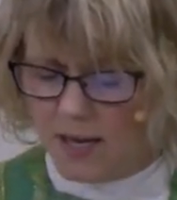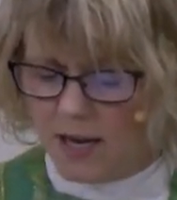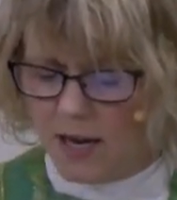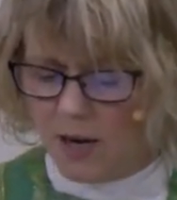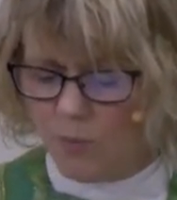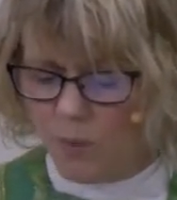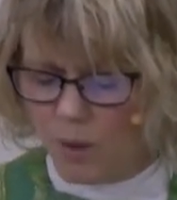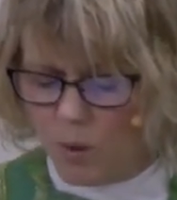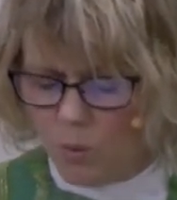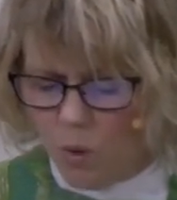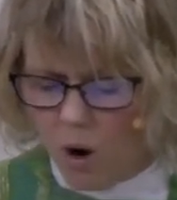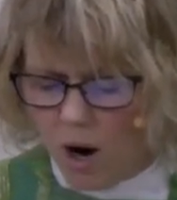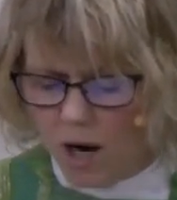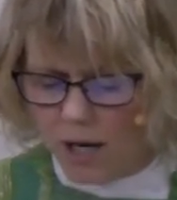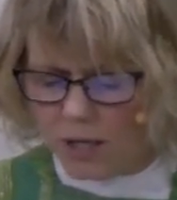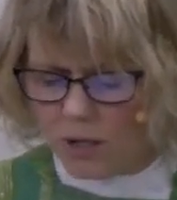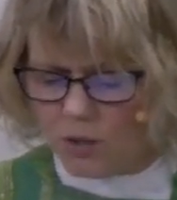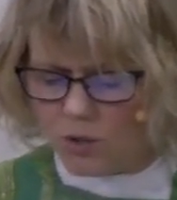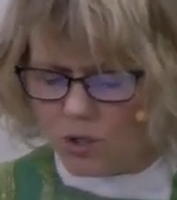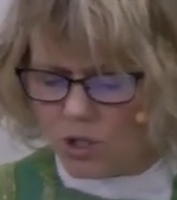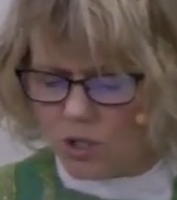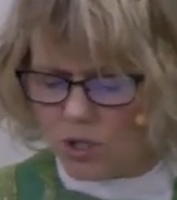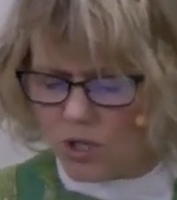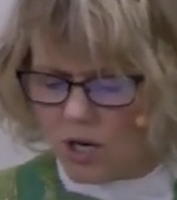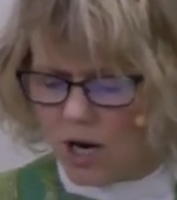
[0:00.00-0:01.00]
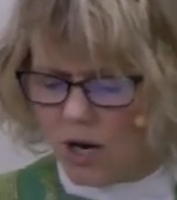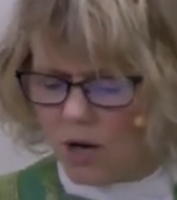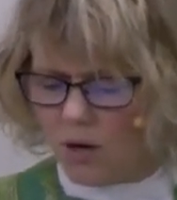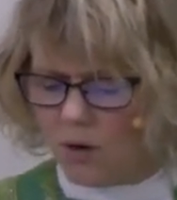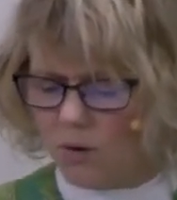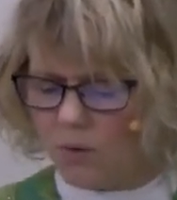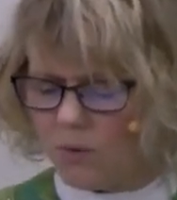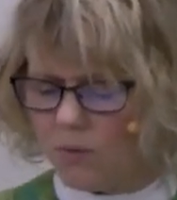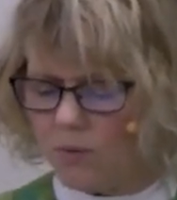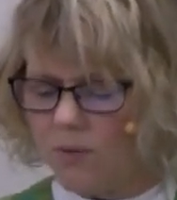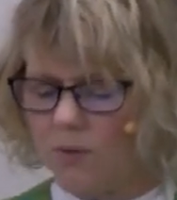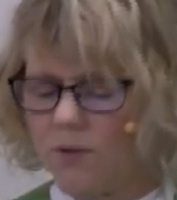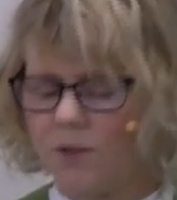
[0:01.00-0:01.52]
And we want you to
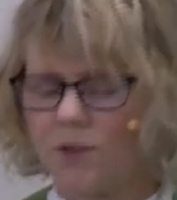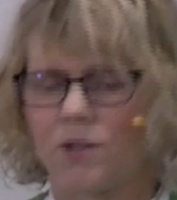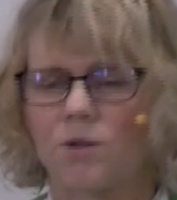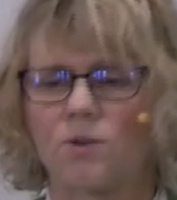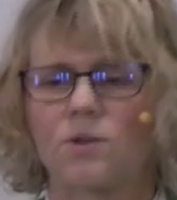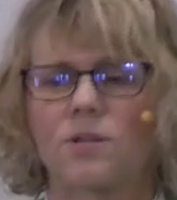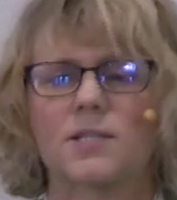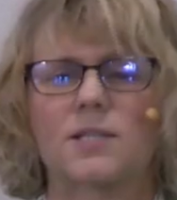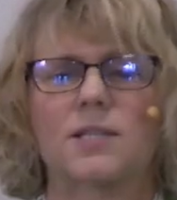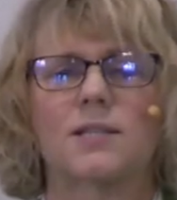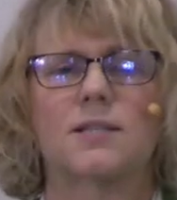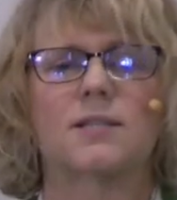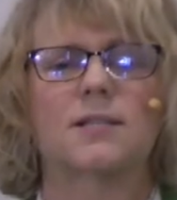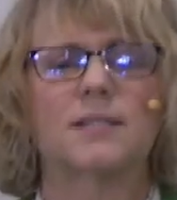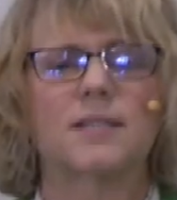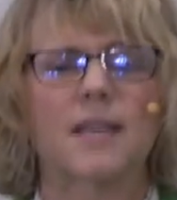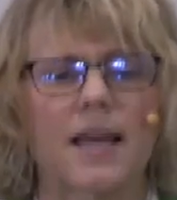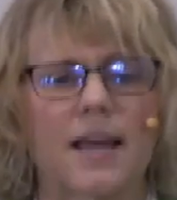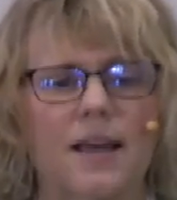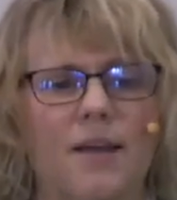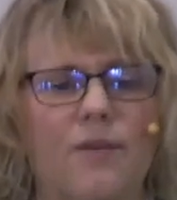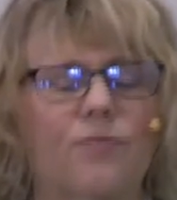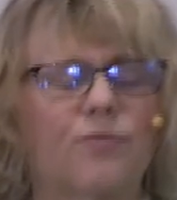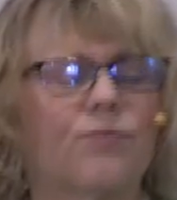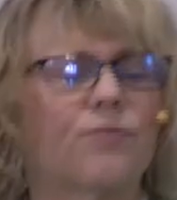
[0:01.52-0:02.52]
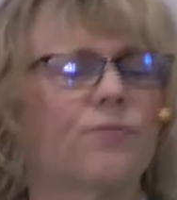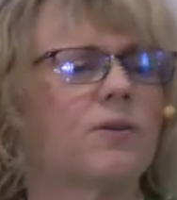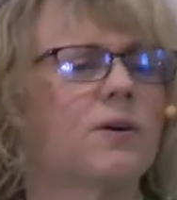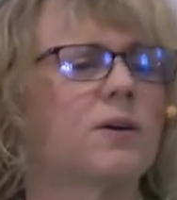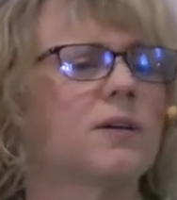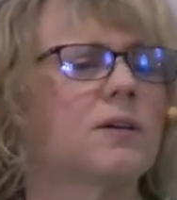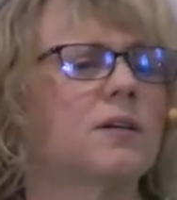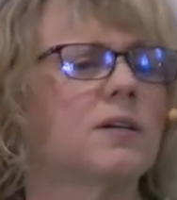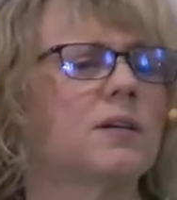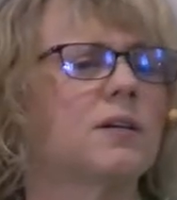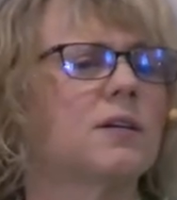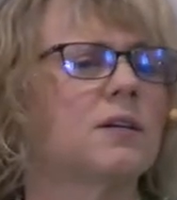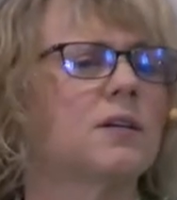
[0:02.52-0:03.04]
know there is a safe
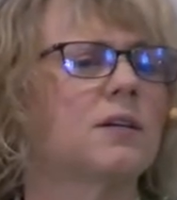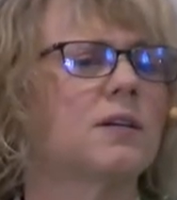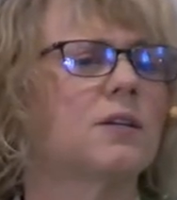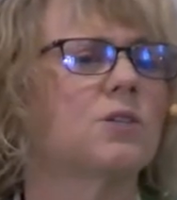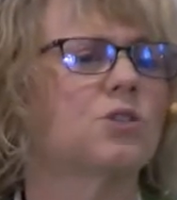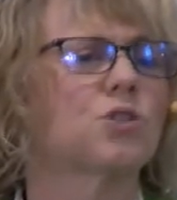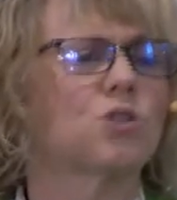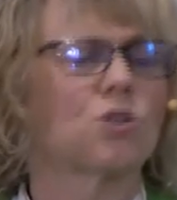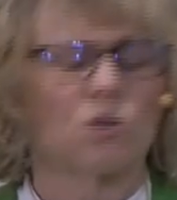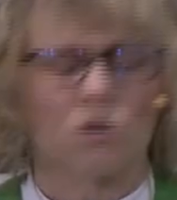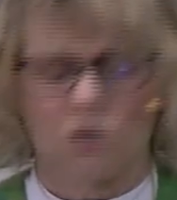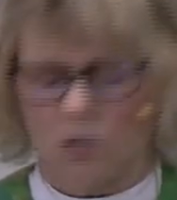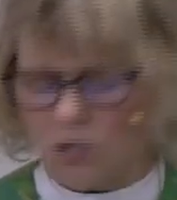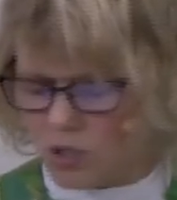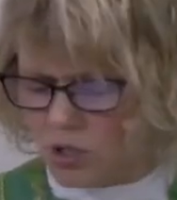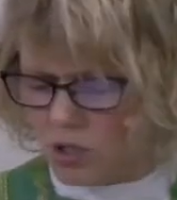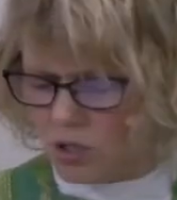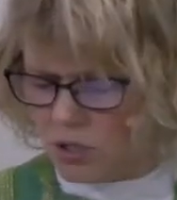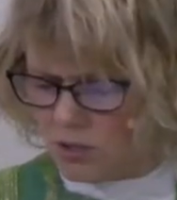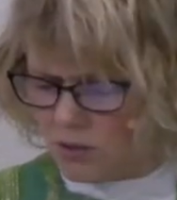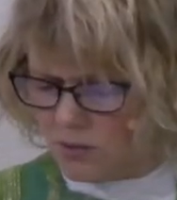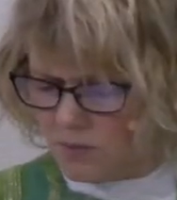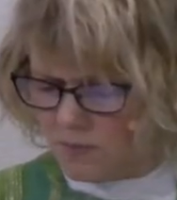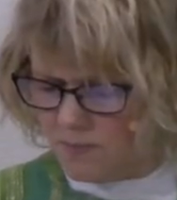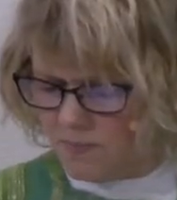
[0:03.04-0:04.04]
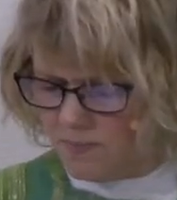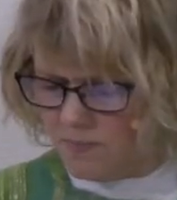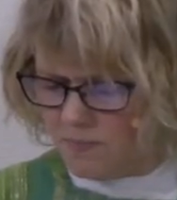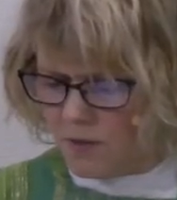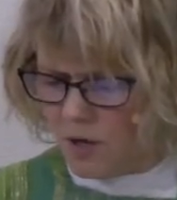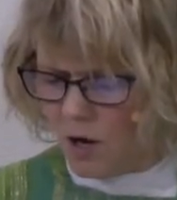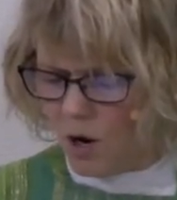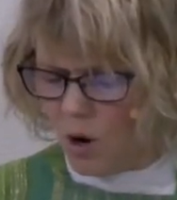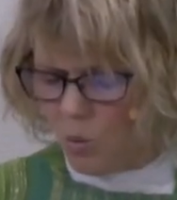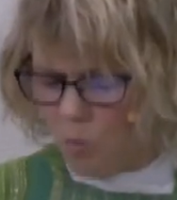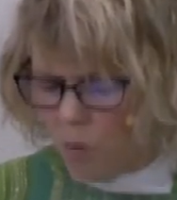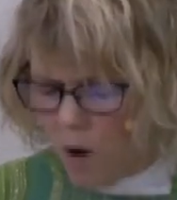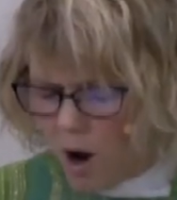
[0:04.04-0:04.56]
church,
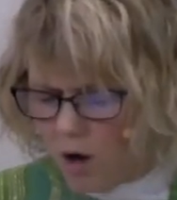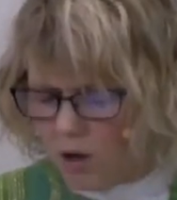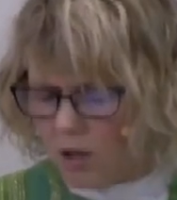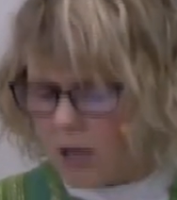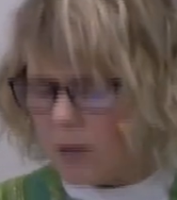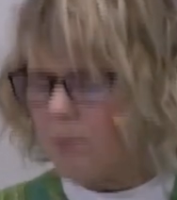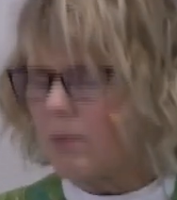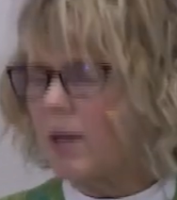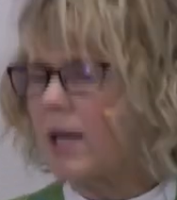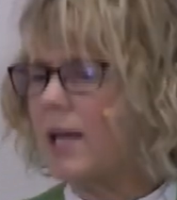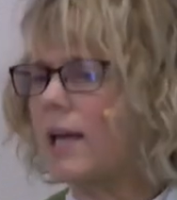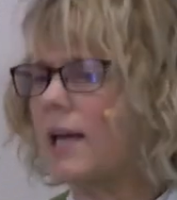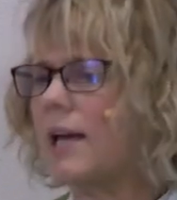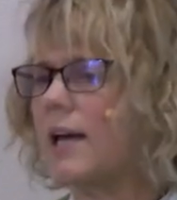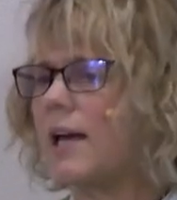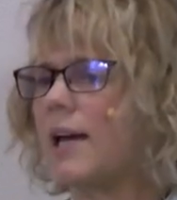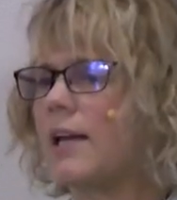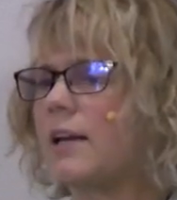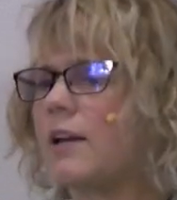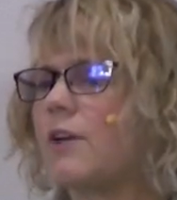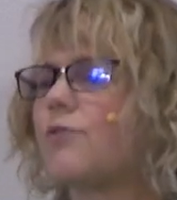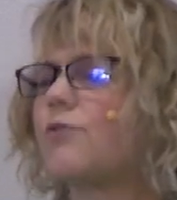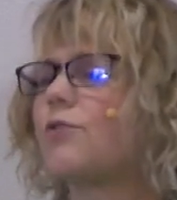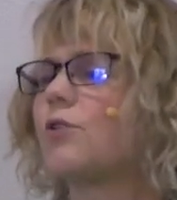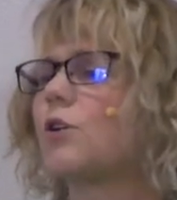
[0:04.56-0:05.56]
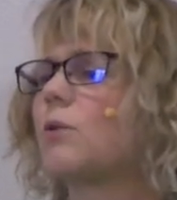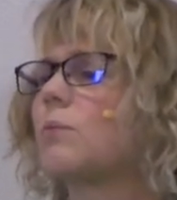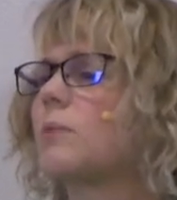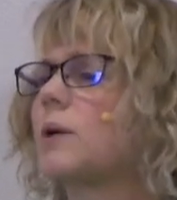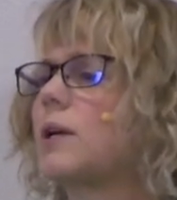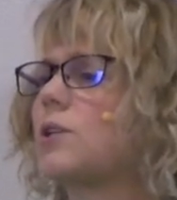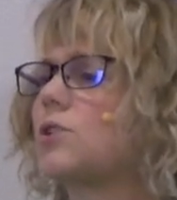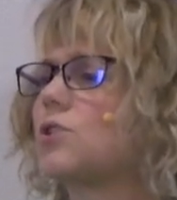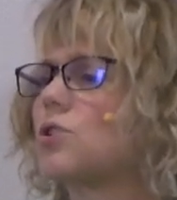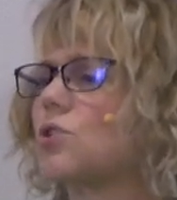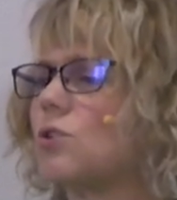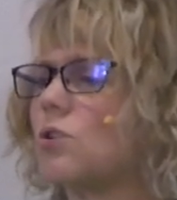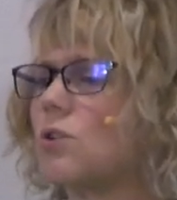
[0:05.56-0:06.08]
a welcoming and
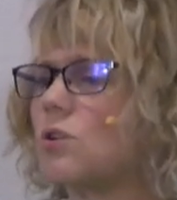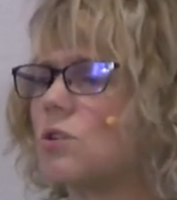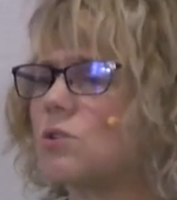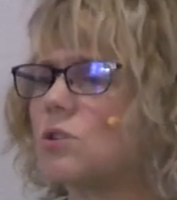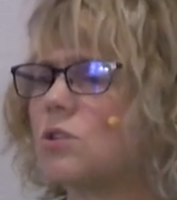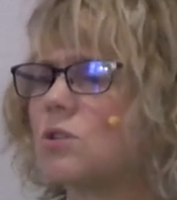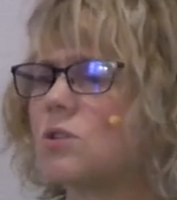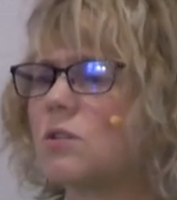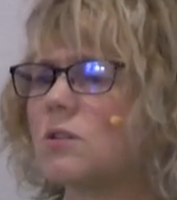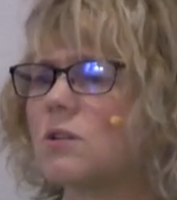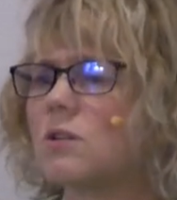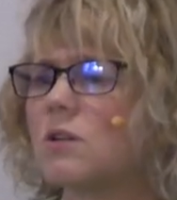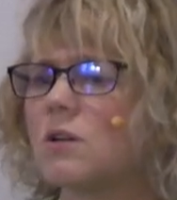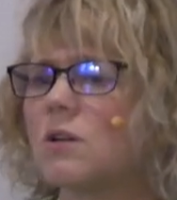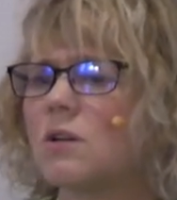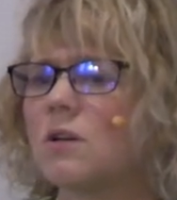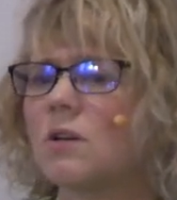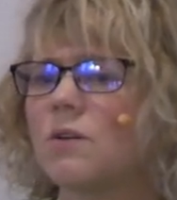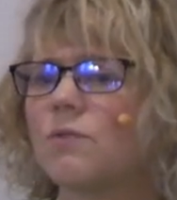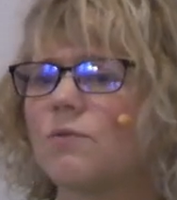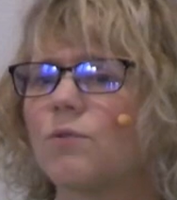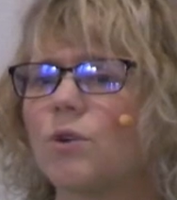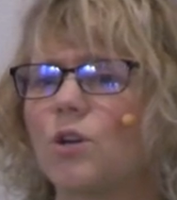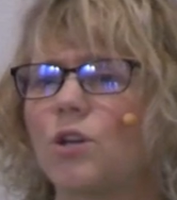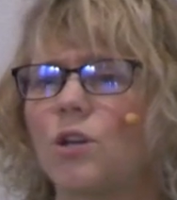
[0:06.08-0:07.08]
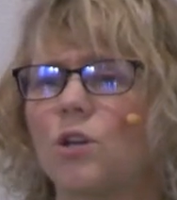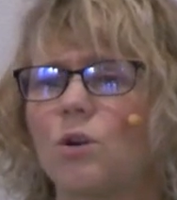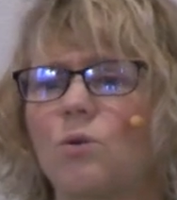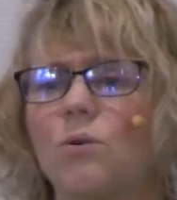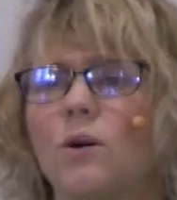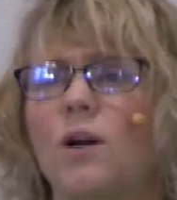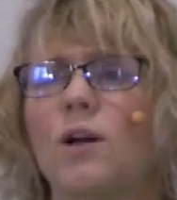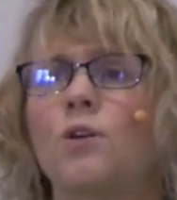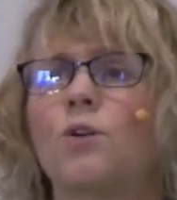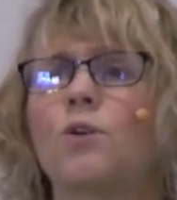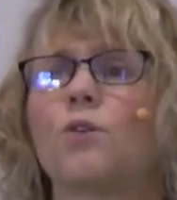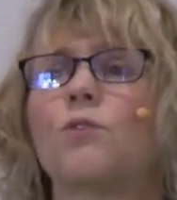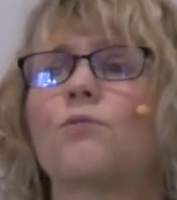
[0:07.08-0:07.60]
affirming church for you
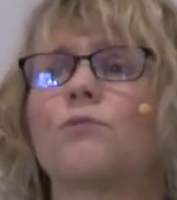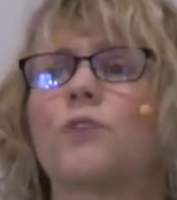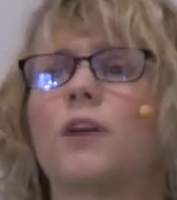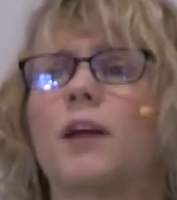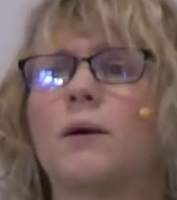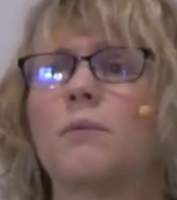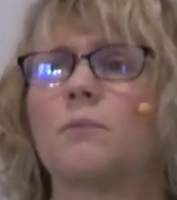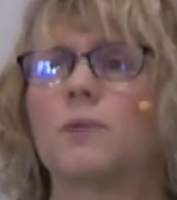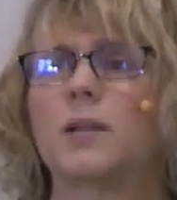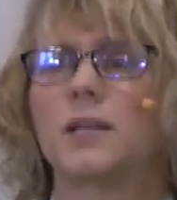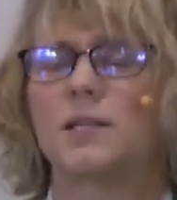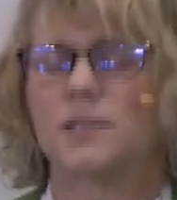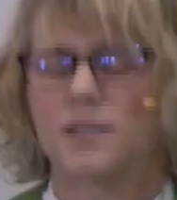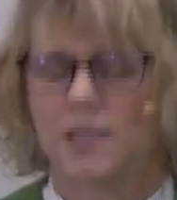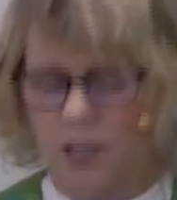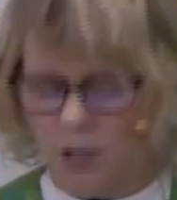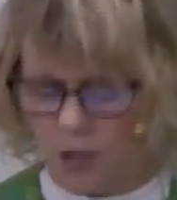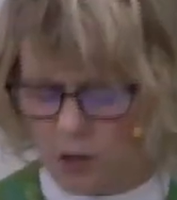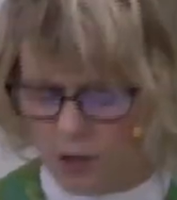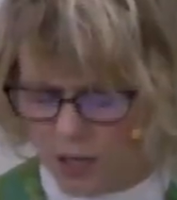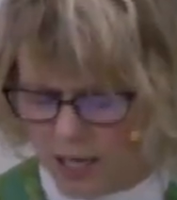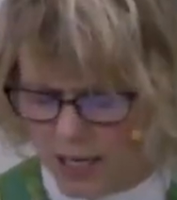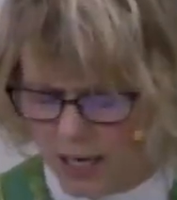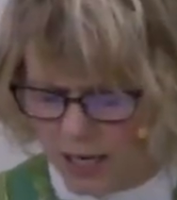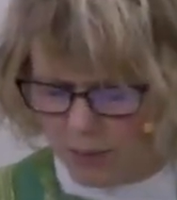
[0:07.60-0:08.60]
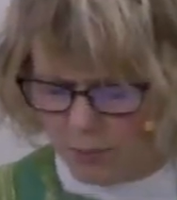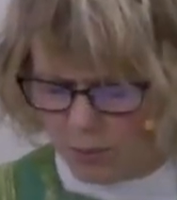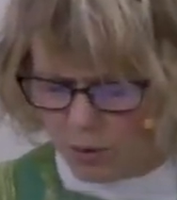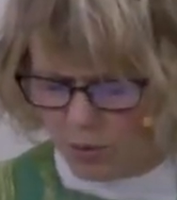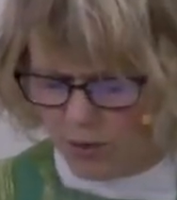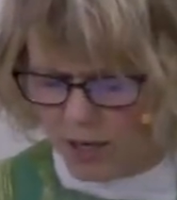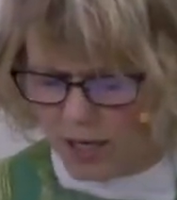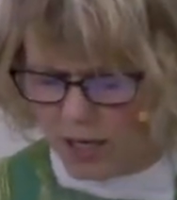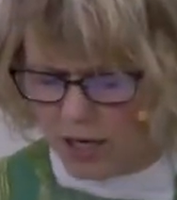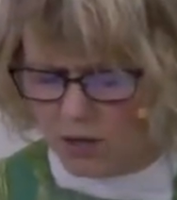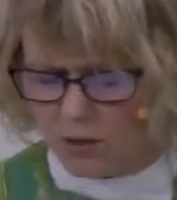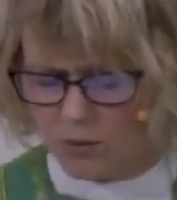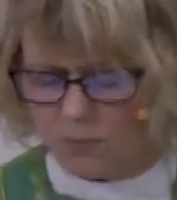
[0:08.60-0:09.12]
and your families here in
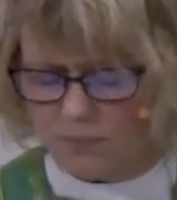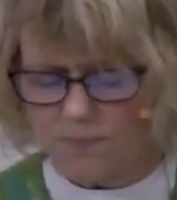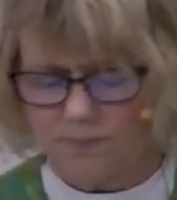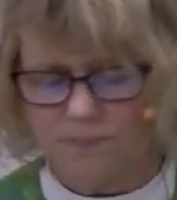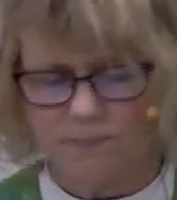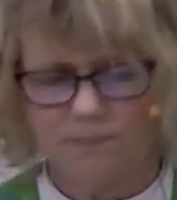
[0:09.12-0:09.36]
Camarillo.